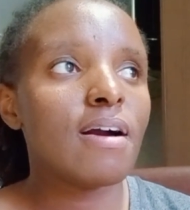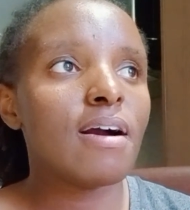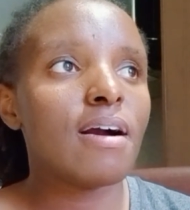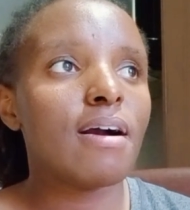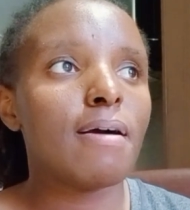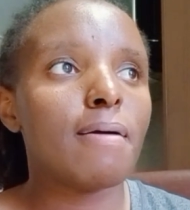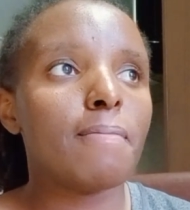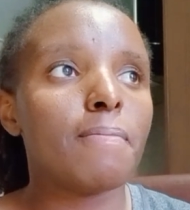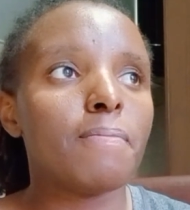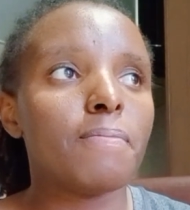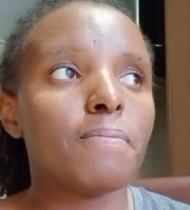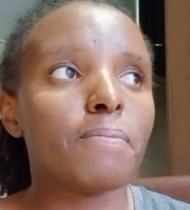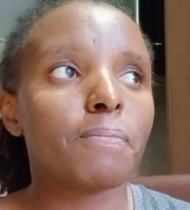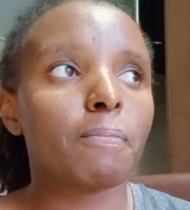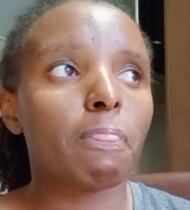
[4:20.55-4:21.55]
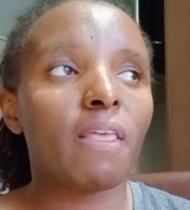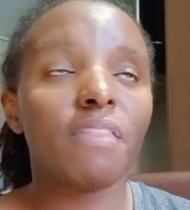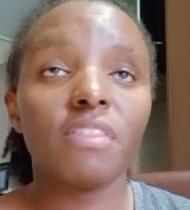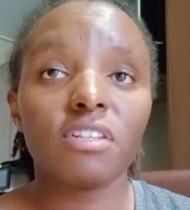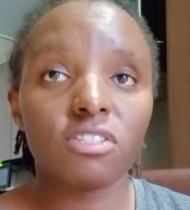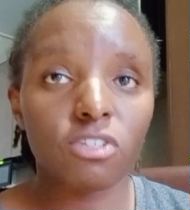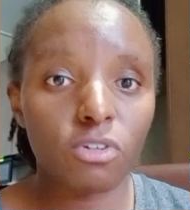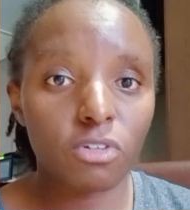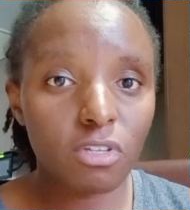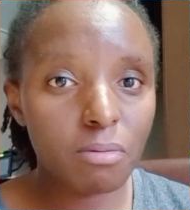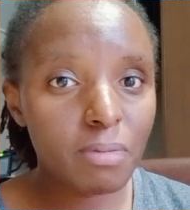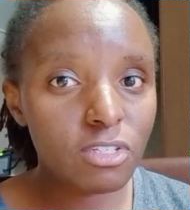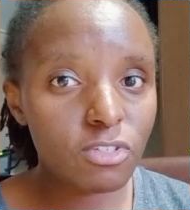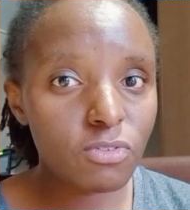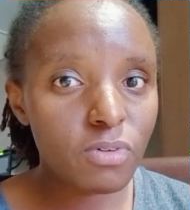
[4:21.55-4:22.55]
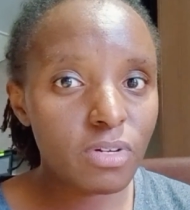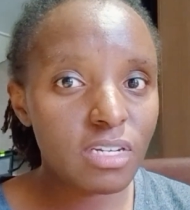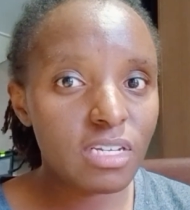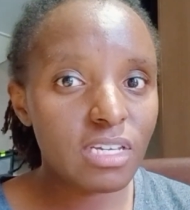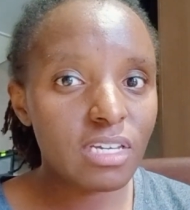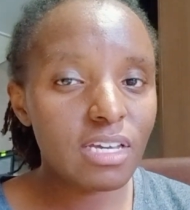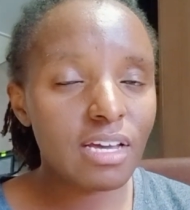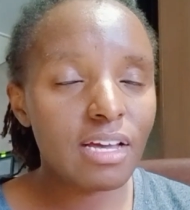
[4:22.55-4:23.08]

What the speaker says: the documents ready,